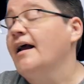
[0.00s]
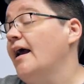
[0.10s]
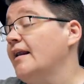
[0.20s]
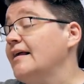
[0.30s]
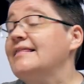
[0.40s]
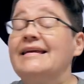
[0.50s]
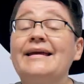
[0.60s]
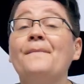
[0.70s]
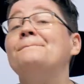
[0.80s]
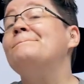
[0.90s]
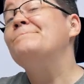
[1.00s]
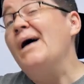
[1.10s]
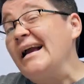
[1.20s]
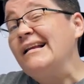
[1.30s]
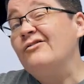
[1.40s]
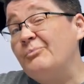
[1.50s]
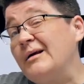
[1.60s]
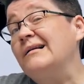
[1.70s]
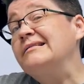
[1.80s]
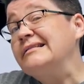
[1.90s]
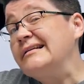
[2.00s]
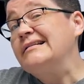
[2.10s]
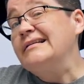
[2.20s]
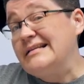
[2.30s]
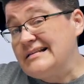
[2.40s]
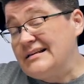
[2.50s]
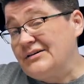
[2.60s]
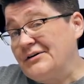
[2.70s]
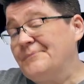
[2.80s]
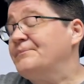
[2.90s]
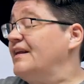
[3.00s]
And I think it might have been a little easier